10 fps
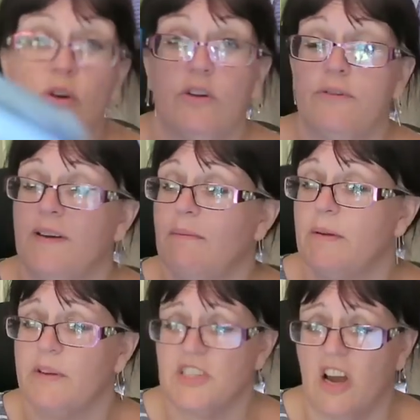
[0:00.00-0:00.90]
Royal
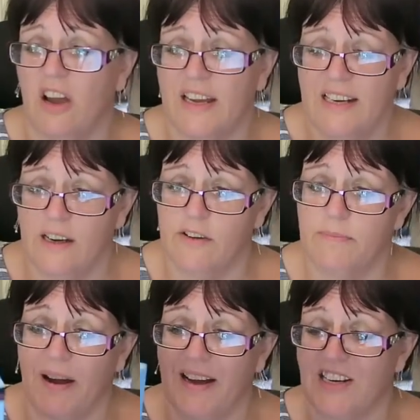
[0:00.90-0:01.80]
Family, which I love,
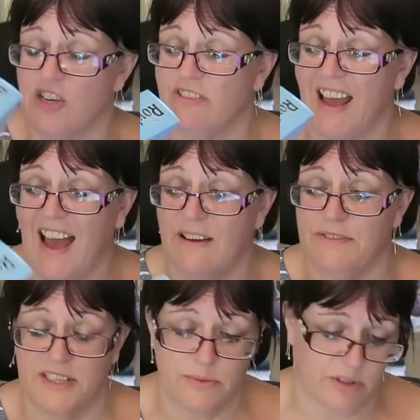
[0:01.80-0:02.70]
but I actually already have
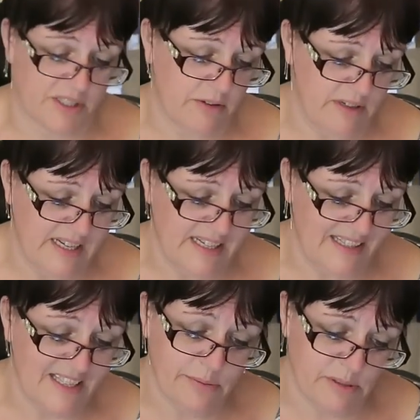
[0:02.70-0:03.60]
this one. I don't need it.
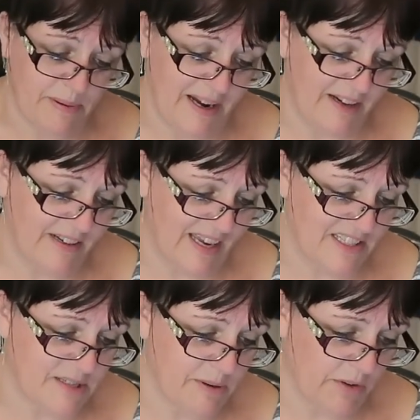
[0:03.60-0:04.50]
And this was a pound.
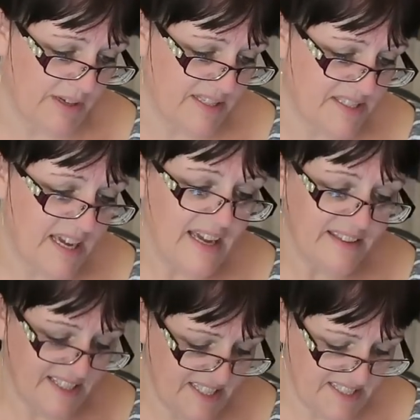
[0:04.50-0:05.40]
And to be honest,
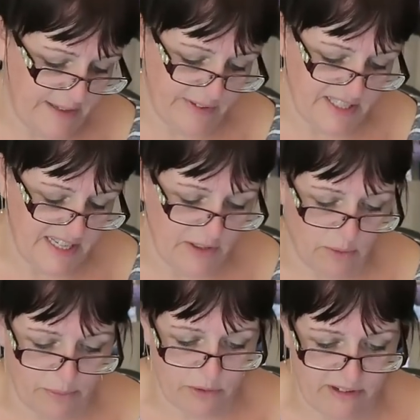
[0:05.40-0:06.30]
this is DVD,
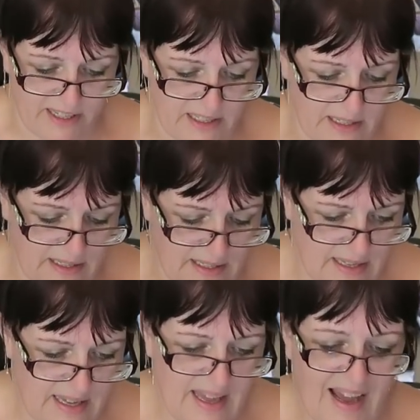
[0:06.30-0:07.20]
not Blu-ray
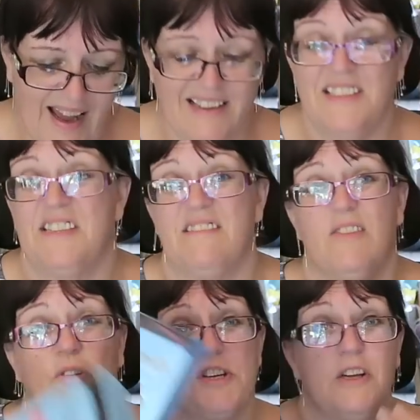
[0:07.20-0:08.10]
and
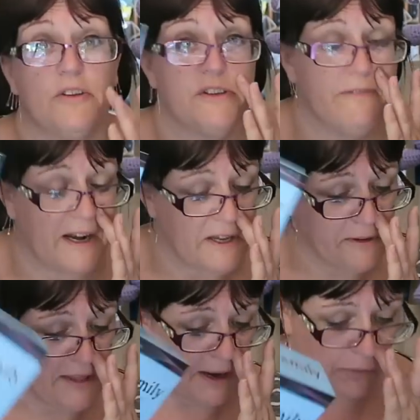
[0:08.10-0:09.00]
not a lot of value
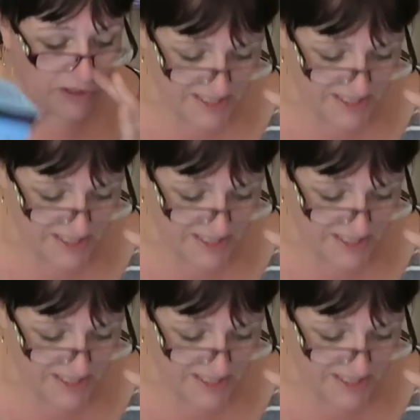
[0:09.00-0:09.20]
in that one,